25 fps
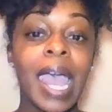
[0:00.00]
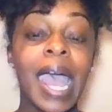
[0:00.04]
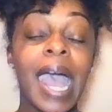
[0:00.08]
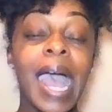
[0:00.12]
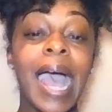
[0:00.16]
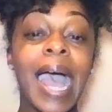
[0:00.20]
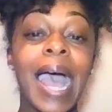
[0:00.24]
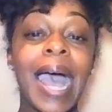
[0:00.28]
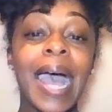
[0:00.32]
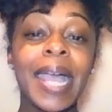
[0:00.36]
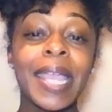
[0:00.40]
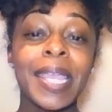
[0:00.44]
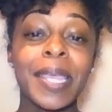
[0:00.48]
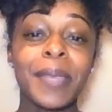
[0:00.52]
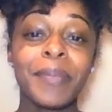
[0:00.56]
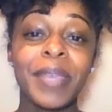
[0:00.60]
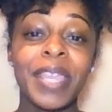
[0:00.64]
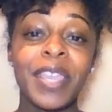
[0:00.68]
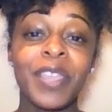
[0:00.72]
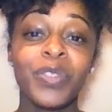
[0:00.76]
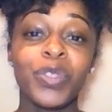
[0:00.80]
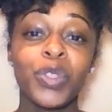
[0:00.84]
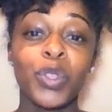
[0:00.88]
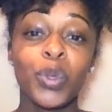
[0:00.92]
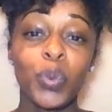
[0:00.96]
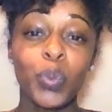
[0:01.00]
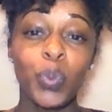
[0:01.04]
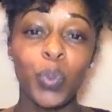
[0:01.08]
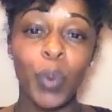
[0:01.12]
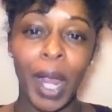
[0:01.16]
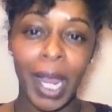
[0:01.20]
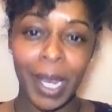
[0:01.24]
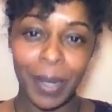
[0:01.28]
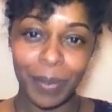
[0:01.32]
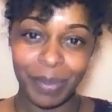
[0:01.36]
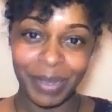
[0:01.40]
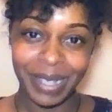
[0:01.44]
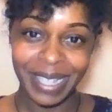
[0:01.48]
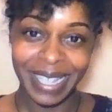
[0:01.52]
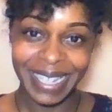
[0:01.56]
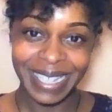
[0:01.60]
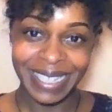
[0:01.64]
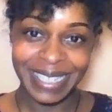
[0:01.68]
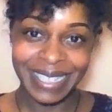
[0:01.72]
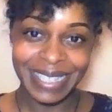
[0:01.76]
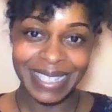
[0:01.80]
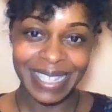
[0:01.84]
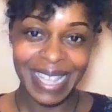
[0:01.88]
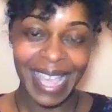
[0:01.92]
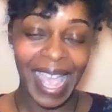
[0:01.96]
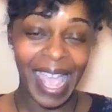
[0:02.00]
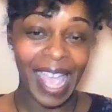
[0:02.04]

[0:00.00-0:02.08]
I am in the right place